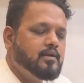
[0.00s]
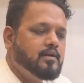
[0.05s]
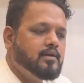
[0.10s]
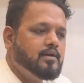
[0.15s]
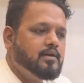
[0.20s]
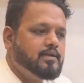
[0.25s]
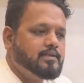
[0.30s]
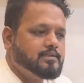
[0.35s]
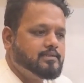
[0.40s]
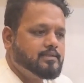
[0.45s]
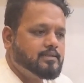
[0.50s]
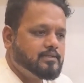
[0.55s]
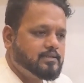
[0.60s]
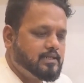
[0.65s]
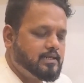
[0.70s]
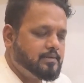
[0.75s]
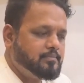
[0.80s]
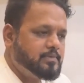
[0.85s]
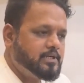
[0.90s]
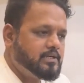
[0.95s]
it is not
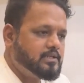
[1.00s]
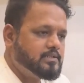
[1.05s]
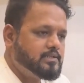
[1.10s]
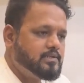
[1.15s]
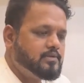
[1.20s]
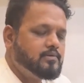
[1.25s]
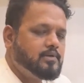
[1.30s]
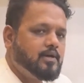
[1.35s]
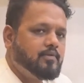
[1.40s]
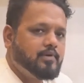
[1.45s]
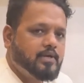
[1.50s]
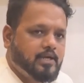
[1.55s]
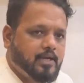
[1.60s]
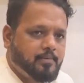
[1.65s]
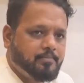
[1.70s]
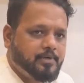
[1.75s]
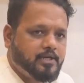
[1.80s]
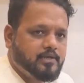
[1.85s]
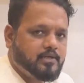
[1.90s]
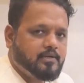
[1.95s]
that, because you will have a
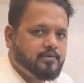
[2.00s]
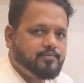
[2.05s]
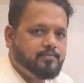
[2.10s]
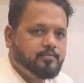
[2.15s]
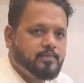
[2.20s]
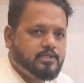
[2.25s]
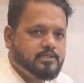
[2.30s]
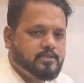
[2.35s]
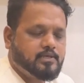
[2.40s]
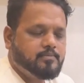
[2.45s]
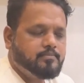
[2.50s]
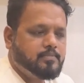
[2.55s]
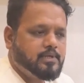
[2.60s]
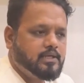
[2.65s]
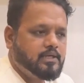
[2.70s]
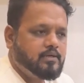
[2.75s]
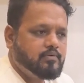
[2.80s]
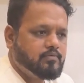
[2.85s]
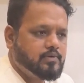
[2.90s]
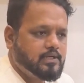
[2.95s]
capital of some
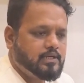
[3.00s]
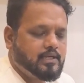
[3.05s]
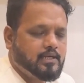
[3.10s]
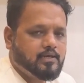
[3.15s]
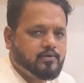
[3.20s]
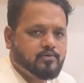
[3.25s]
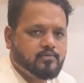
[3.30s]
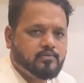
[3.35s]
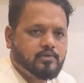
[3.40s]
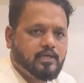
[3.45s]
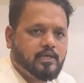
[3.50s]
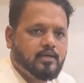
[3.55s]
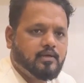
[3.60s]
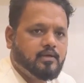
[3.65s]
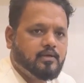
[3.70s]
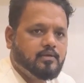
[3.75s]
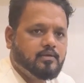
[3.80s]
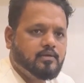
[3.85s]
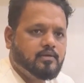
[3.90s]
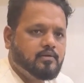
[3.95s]
money, 1 lakh, 2 lakh,
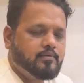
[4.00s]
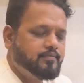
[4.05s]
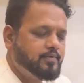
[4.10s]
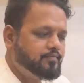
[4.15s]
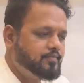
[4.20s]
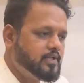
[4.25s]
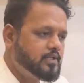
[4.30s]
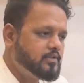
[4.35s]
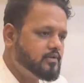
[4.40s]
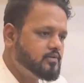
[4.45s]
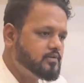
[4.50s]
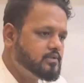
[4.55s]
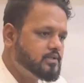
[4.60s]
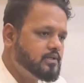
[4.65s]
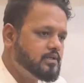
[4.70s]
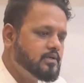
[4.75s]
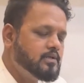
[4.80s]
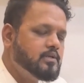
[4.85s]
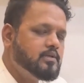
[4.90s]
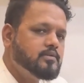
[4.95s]

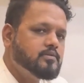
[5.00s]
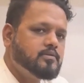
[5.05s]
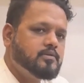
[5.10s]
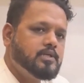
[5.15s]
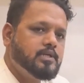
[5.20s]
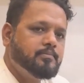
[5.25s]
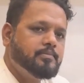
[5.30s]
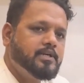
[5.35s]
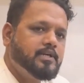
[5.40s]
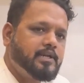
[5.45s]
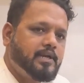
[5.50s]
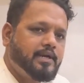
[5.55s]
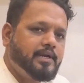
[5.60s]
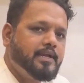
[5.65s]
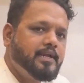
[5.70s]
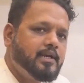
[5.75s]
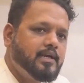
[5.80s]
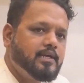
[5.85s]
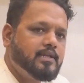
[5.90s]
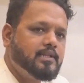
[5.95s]
50,000, so you'll be
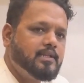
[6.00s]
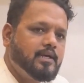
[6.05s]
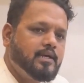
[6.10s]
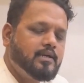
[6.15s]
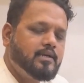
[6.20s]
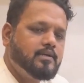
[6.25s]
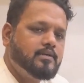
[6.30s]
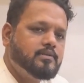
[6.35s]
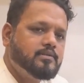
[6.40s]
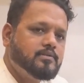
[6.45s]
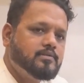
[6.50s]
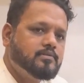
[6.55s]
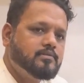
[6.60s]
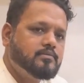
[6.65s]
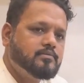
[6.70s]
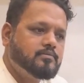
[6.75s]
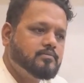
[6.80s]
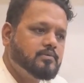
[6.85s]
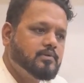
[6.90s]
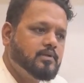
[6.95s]
trading on that.
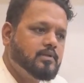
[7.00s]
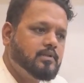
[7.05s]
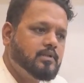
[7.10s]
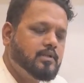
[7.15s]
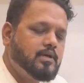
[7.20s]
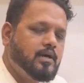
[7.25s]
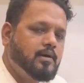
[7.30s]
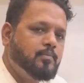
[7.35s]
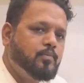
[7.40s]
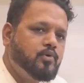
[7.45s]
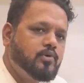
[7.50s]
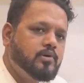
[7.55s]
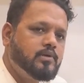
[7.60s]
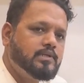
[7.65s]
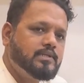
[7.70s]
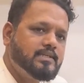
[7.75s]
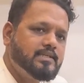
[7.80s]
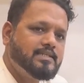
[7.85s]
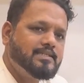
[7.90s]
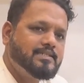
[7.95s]
So the
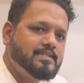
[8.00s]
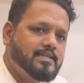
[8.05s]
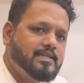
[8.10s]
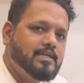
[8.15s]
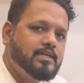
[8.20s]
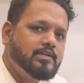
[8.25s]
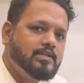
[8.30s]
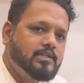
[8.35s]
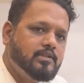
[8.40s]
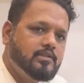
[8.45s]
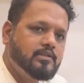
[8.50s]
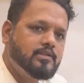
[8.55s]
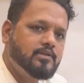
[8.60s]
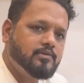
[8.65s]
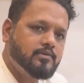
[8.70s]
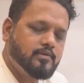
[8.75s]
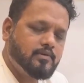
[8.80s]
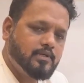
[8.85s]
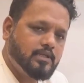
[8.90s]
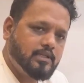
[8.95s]
amount is still
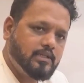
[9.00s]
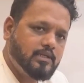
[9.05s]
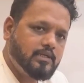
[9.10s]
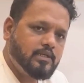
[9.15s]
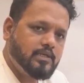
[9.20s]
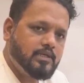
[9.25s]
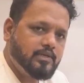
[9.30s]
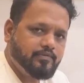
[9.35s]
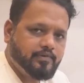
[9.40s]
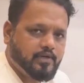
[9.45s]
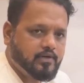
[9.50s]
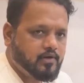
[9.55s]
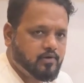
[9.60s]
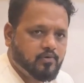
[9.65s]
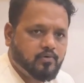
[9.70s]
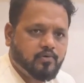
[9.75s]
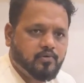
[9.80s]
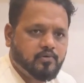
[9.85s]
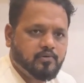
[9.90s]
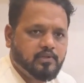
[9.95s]
in your
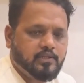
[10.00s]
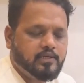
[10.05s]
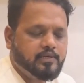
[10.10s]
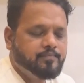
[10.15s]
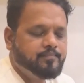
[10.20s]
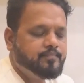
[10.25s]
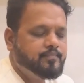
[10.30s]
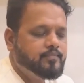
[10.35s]
account only.